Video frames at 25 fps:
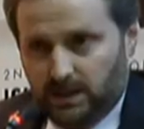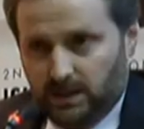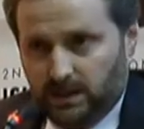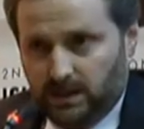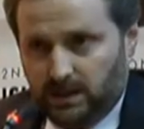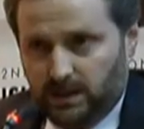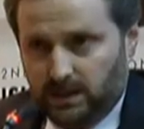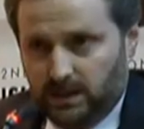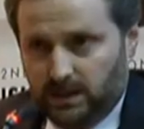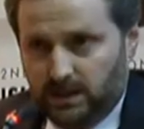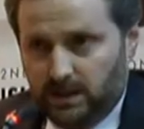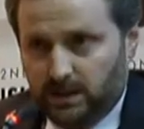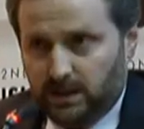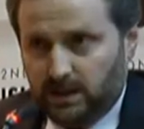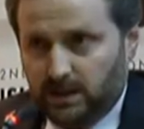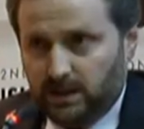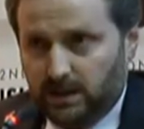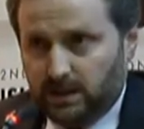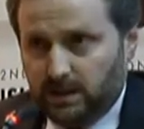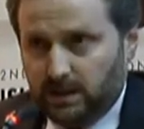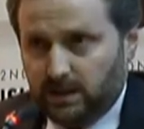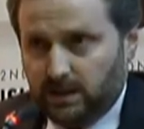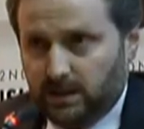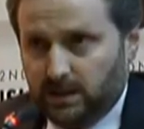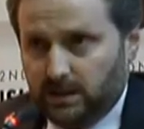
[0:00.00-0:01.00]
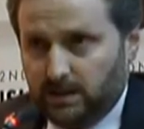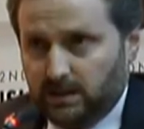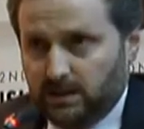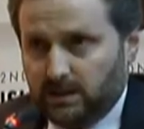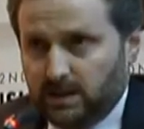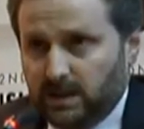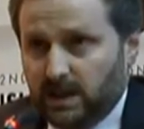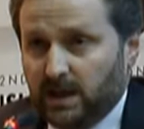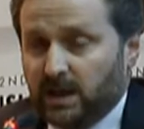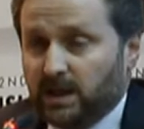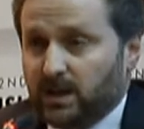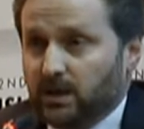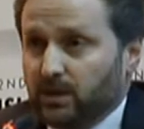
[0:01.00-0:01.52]

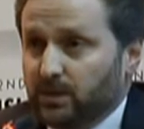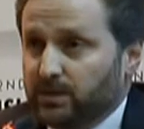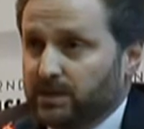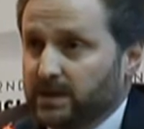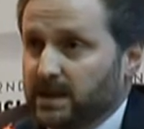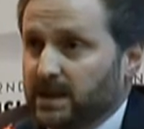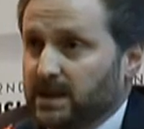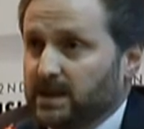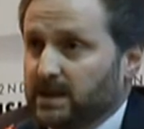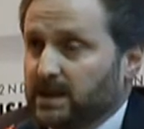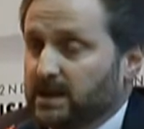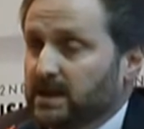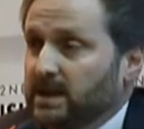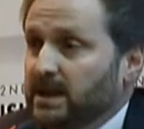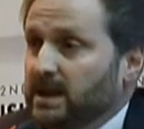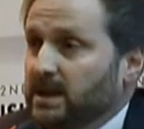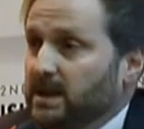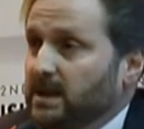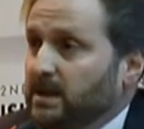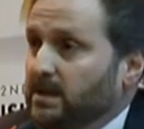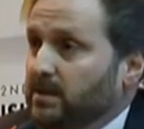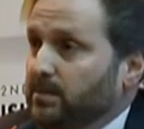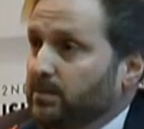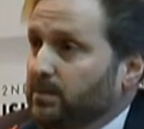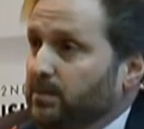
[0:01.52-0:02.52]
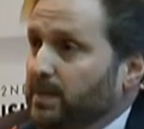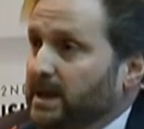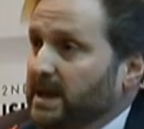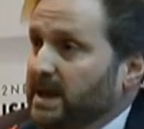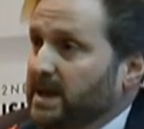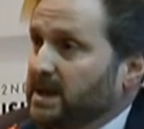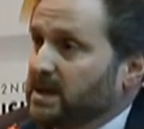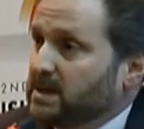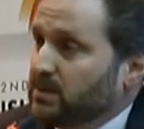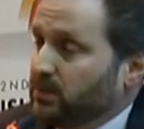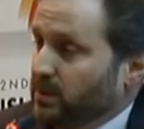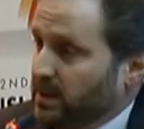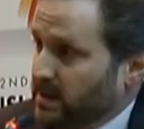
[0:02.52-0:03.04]
They thought that the
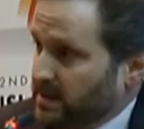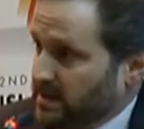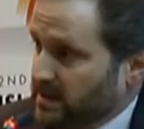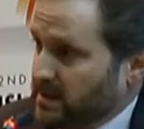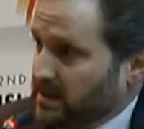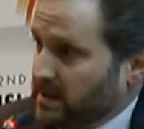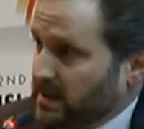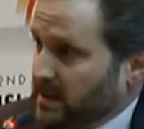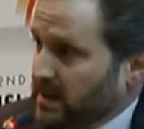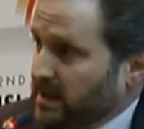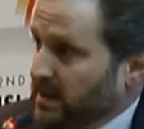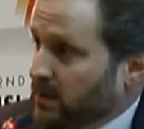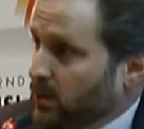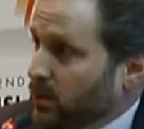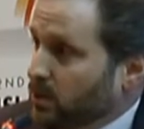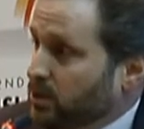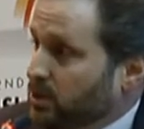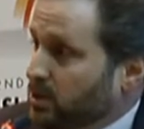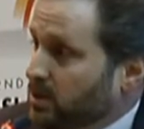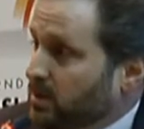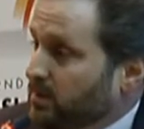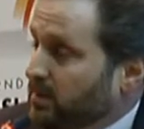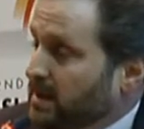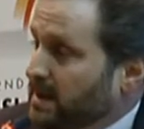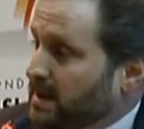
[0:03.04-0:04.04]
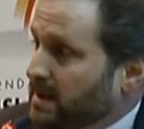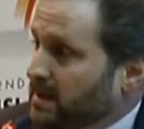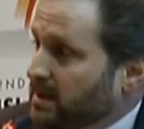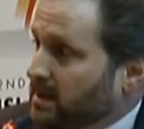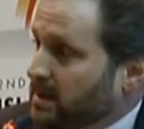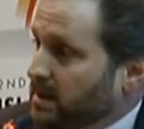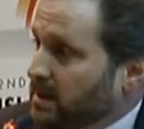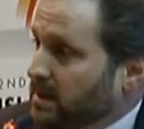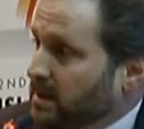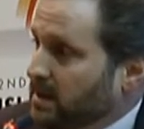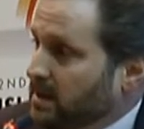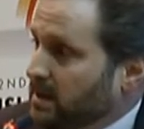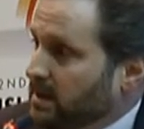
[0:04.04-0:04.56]
place was an Ottoman
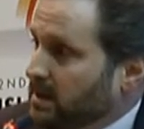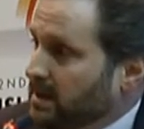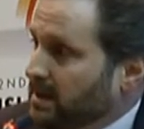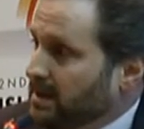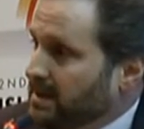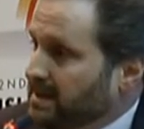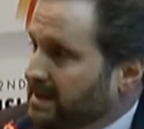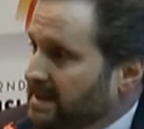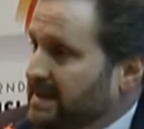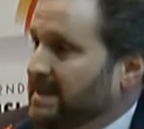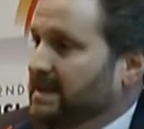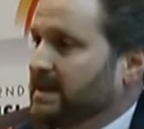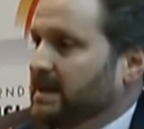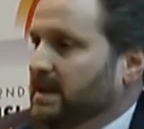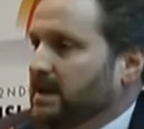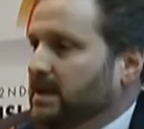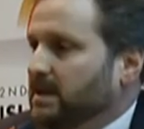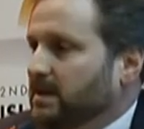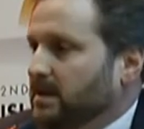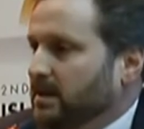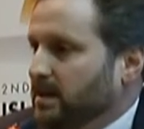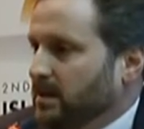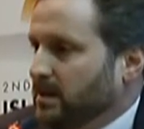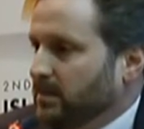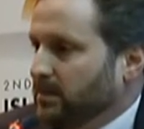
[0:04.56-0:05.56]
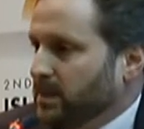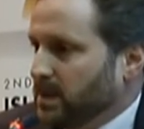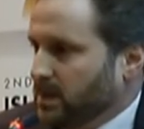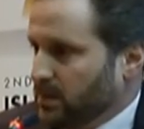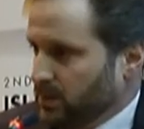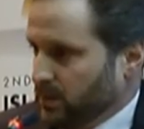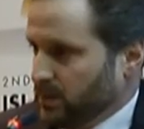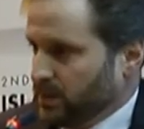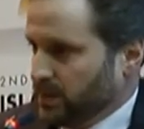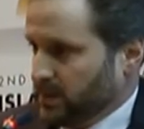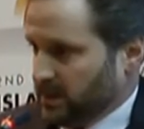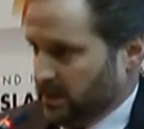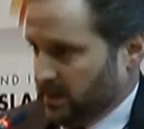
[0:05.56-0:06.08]
city,
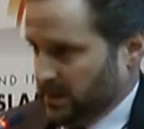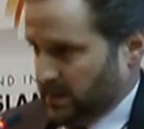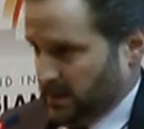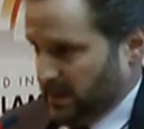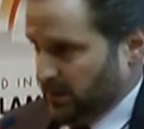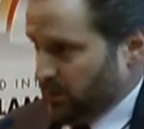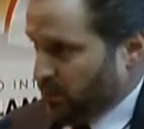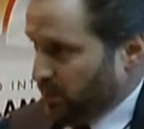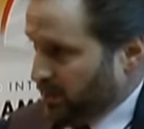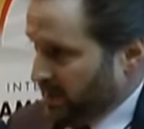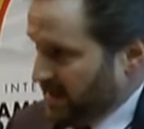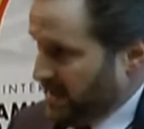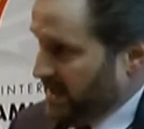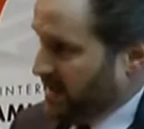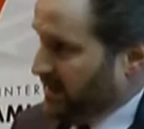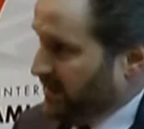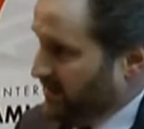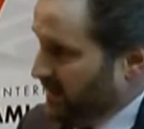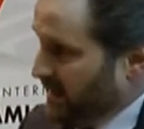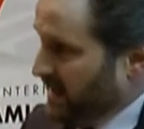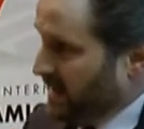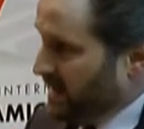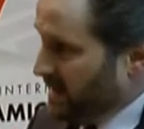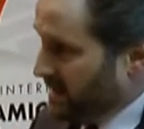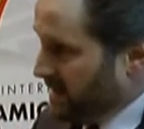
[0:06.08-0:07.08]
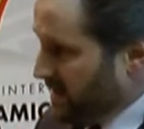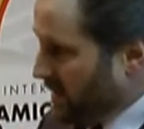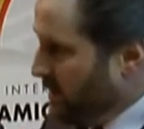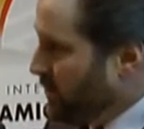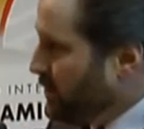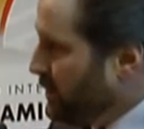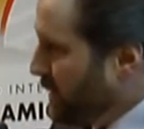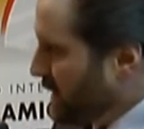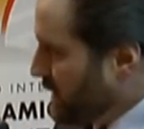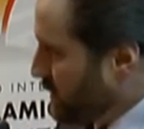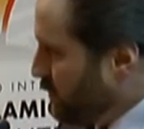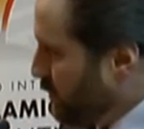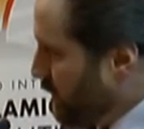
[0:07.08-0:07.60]
because Abu Bakr Effendi's
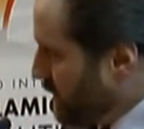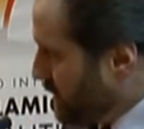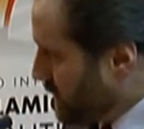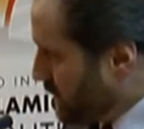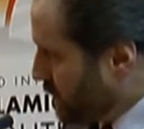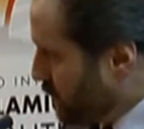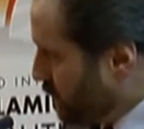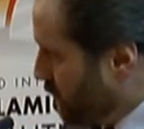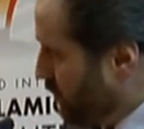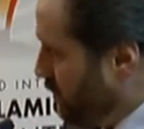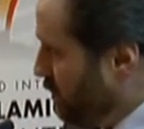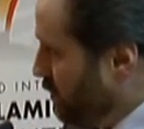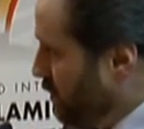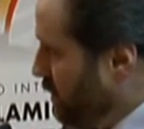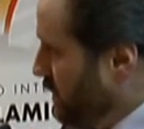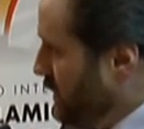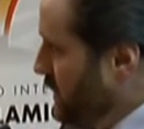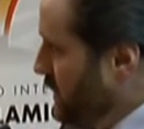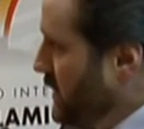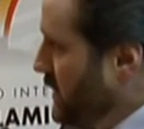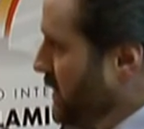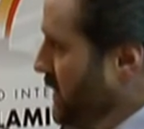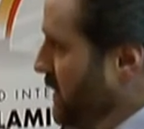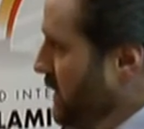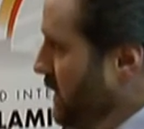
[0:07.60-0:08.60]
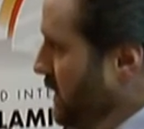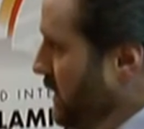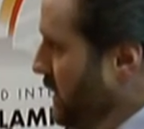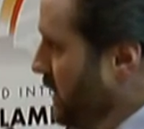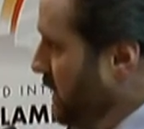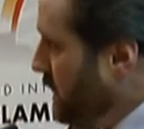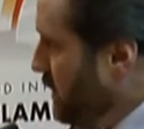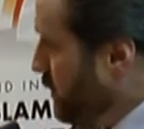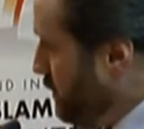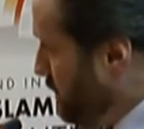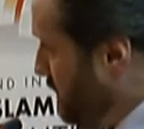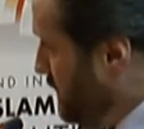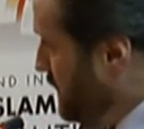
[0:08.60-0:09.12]
impact was so
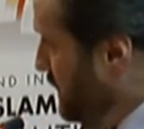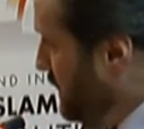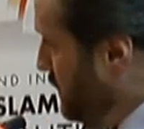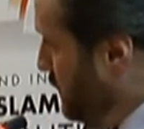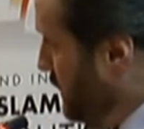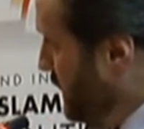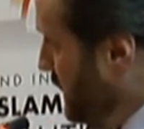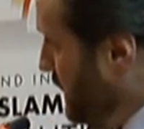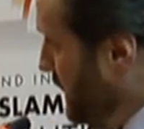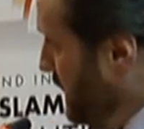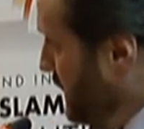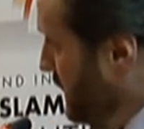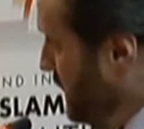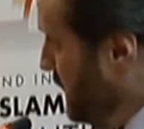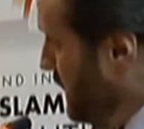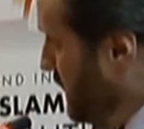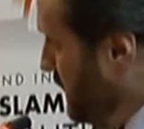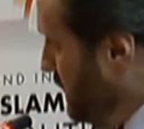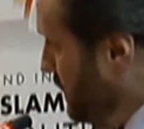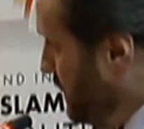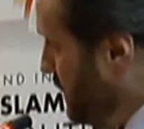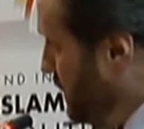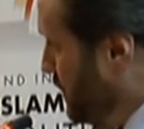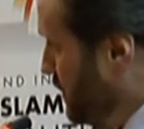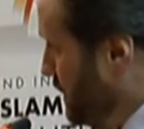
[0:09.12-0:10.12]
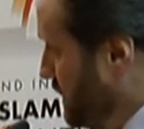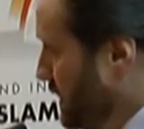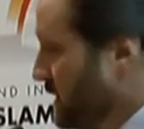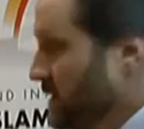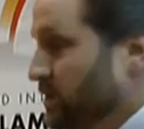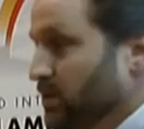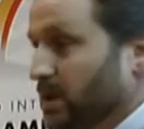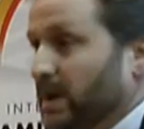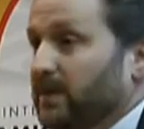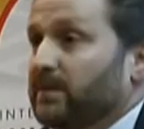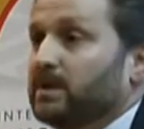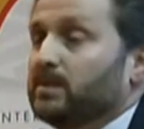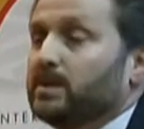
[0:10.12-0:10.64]
noticeable in the region.
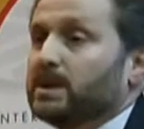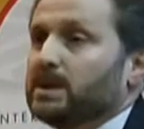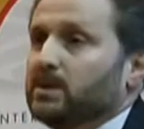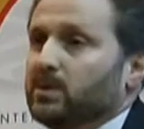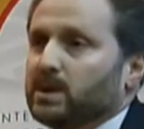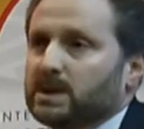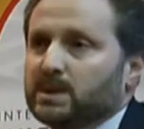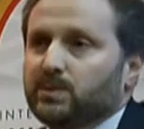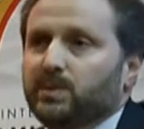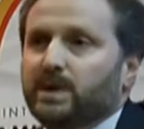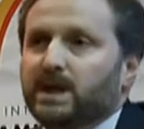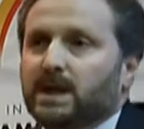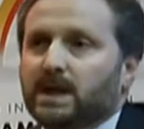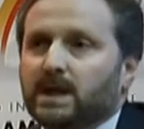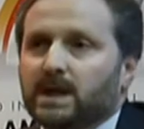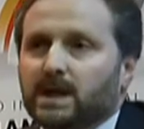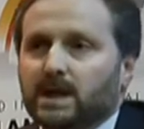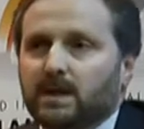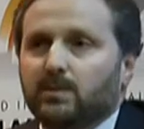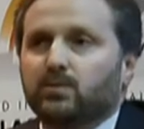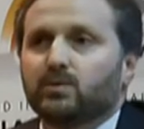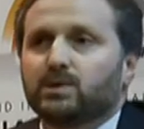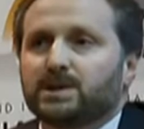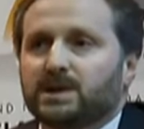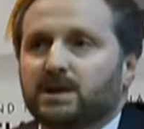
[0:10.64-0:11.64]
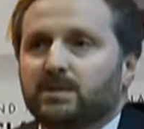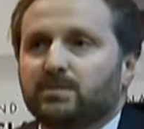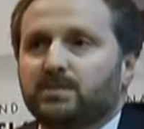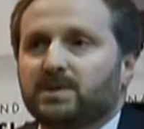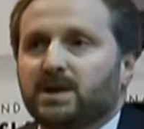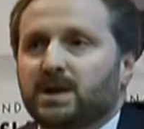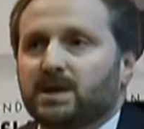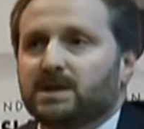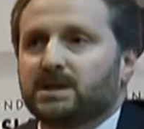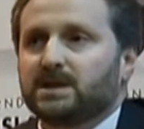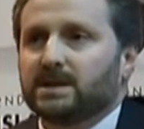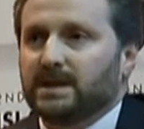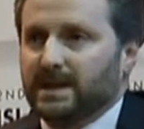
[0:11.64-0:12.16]
So everybody was wearing a Muslim
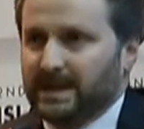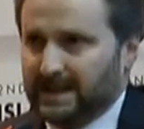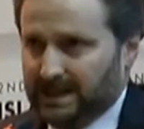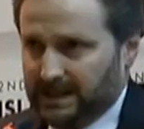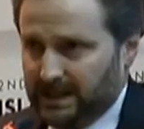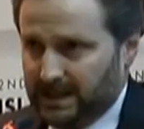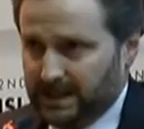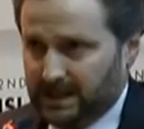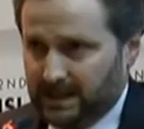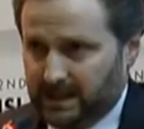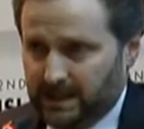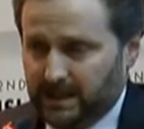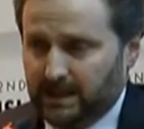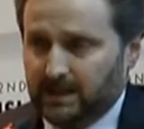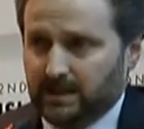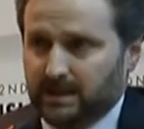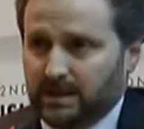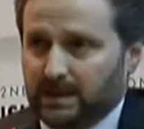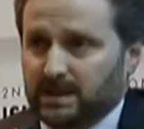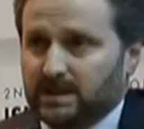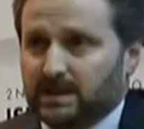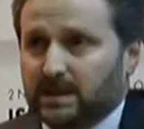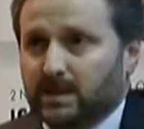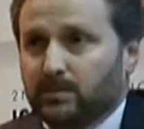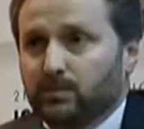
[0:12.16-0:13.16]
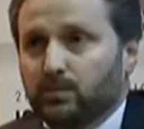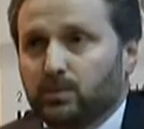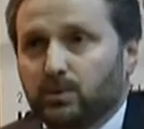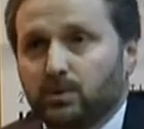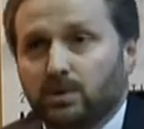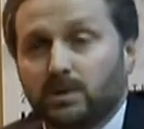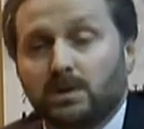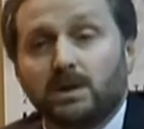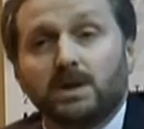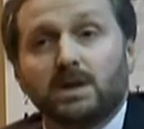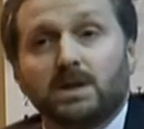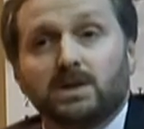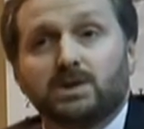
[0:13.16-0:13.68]
dress, and like
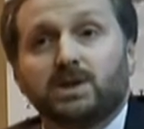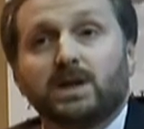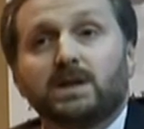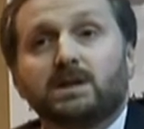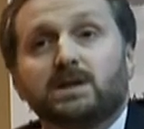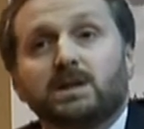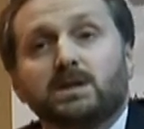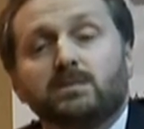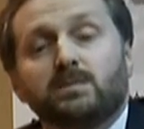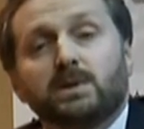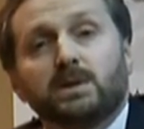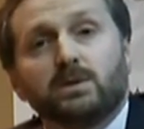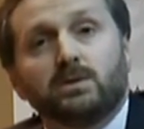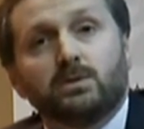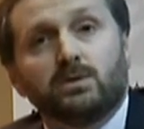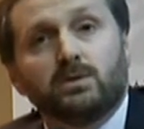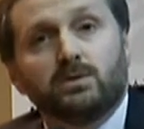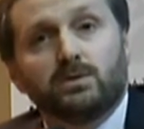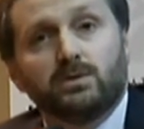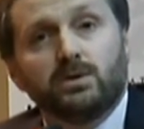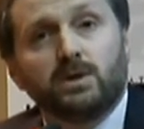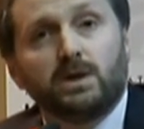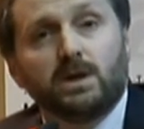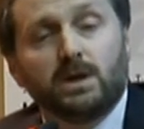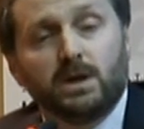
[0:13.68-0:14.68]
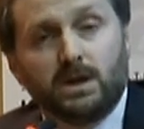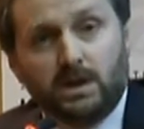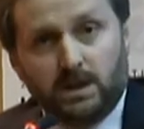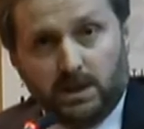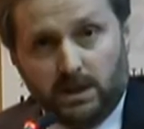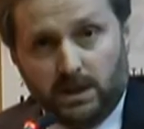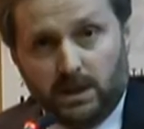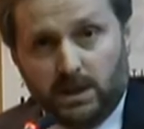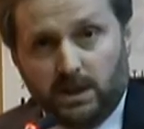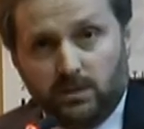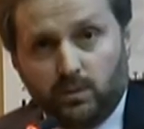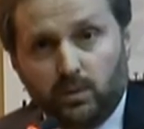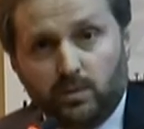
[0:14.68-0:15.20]
Istanbul gentleman or
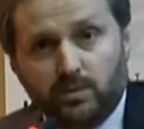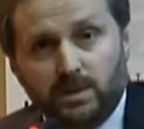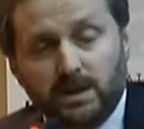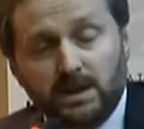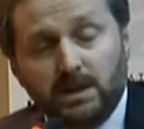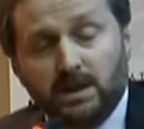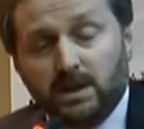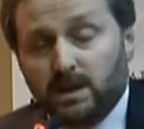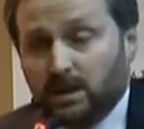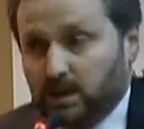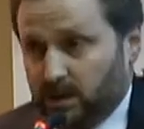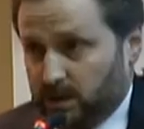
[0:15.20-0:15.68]
woman.